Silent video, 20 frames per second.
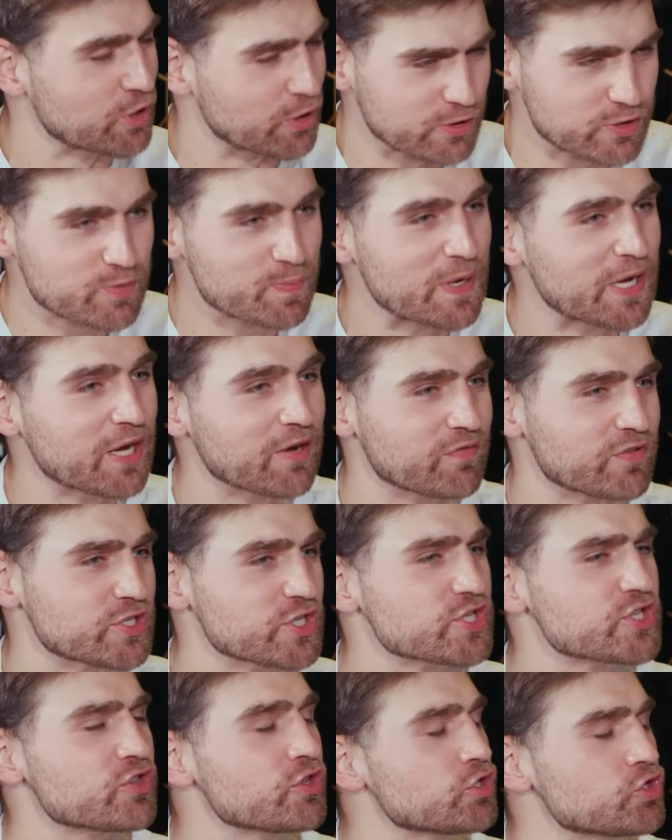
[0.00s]
Speaking of
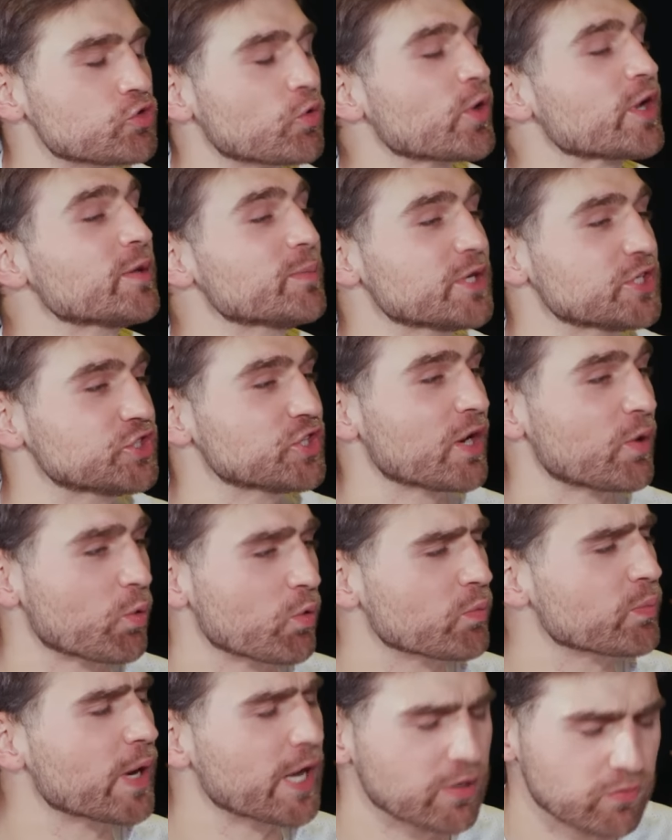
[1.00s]
just the Dream in
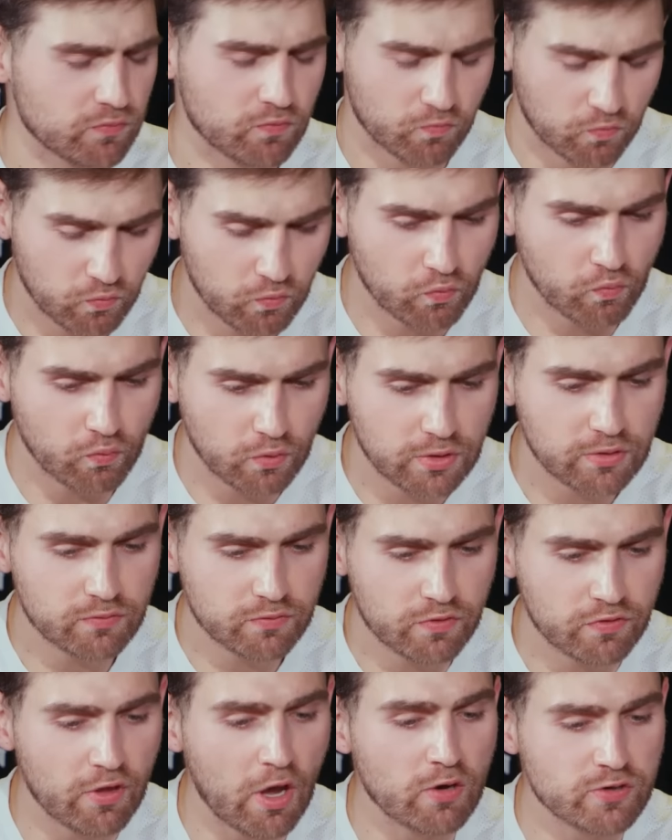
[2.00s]
general, but
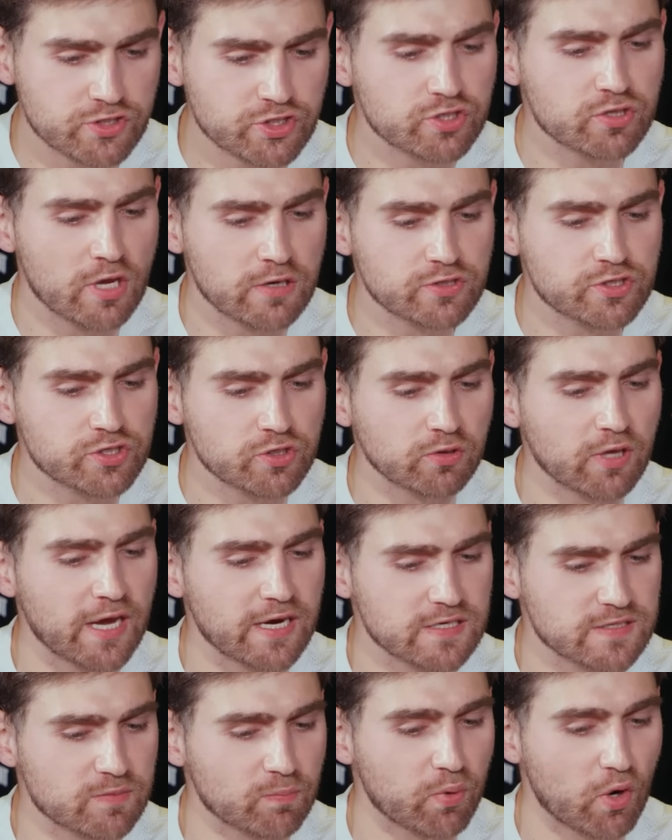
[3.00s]
those two
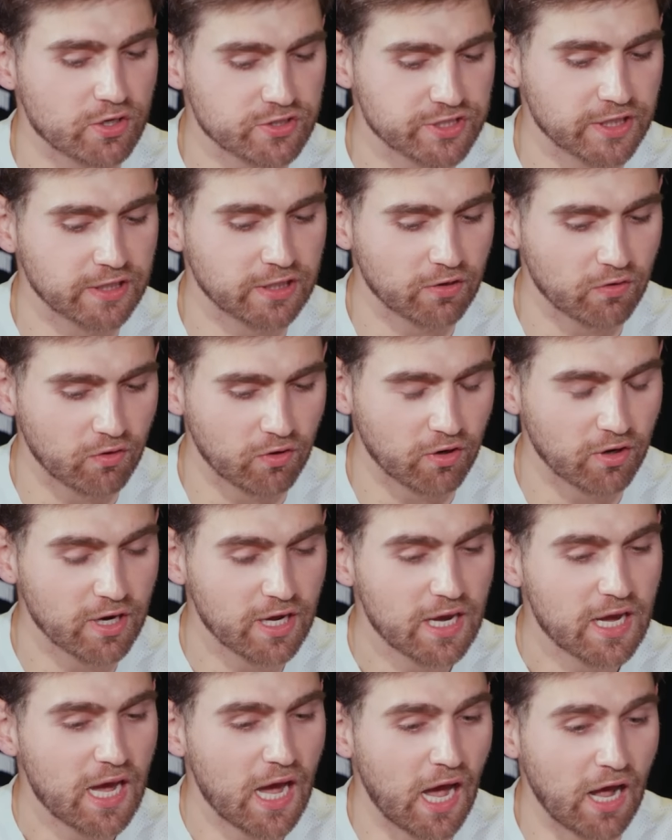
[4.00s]
ladies in particular,
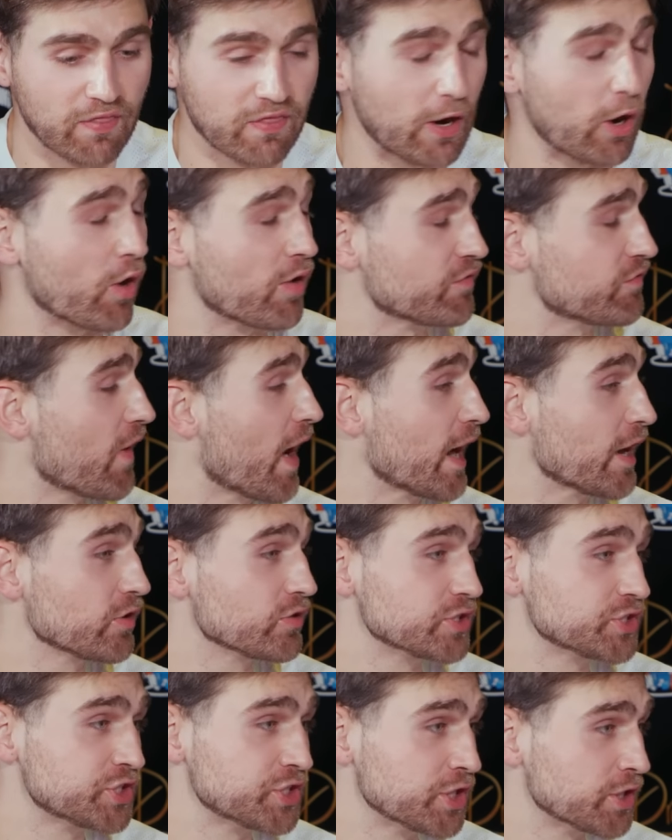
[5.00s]
they're on fire
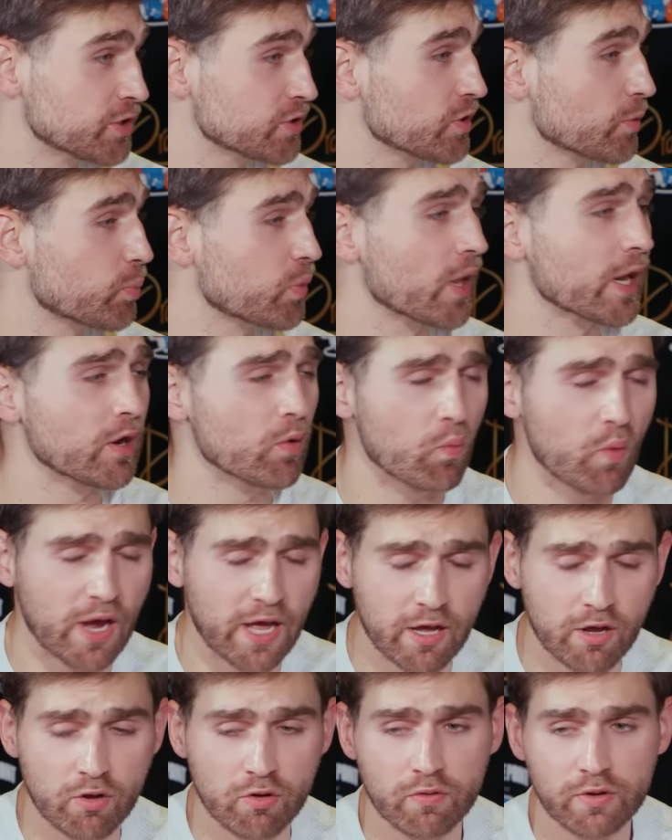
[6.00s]
this year. They're playing
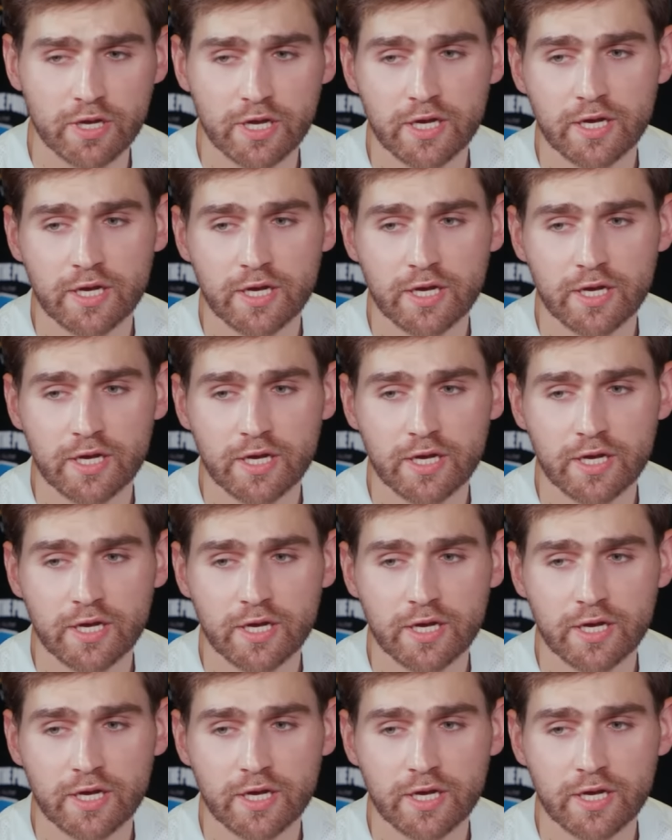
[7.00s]
well.